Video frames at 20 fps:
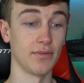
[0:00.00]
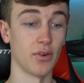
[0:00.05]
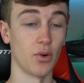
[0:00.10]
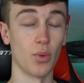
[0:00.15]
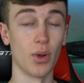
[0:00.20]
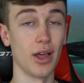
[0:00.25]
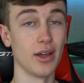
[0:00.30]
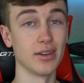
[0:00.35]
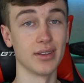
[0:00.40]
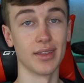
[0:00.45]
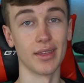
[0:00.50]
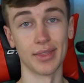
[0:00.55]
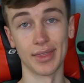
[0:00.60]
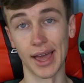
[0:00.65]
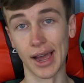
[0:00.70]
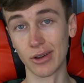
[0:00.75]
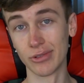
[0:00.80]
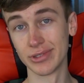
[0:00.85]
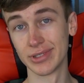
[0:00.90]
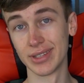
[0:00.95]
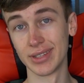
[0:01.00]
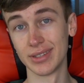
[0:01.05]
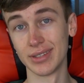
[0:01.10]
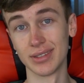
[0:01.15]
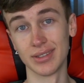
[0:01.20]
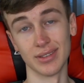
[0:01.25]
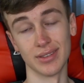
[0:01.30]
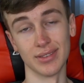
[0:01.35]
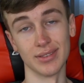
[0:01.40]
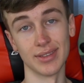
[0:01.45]
for well into the
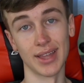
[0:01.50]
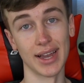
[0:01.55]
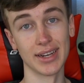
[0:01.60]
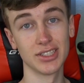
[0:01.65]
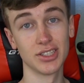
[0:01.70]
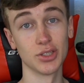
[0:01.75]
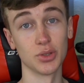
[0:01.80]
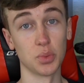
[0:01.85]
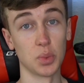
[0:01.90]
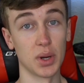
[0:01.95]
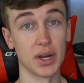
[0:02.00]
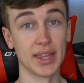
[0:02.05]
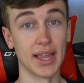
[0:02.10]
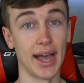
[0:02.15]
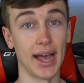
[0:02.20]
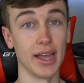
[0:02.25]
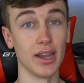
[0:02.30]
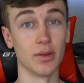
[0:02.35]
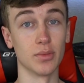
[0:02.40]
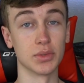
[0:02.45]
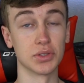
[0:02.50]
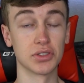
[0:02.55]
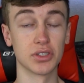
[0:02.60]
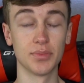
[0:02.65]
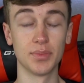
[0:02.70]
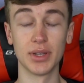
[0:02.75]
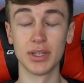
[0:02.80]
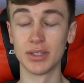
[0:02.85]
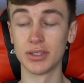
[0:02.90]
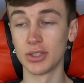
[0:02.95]
thousands, and that's just one of the items. There's
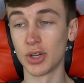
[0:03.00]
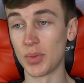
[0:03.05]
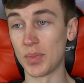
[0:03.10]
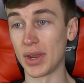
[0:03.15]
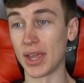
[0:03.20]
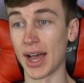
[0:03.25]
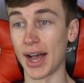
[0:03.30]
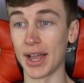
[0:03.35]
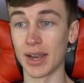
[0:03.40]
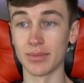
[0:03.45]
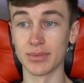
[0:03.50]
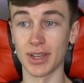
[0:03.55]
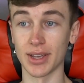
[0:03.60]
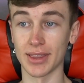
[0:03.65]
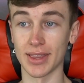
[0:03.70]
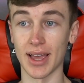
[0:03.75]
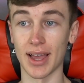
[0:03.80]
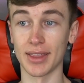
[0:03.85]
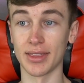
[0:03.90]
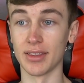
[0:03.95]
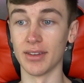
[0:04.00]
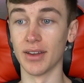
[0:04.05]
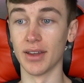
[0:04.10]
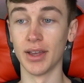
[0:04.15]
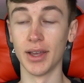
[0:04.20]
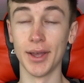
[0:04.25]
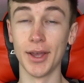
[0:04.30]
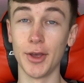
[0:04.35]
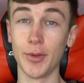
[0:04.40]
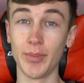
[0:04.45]
been so many items like that that
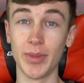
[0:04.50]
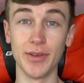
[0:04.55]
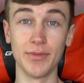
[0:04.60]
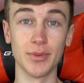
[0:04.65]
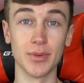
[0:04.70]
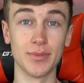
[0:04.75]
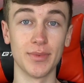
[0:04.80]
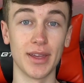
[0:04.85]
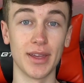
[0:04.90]
people have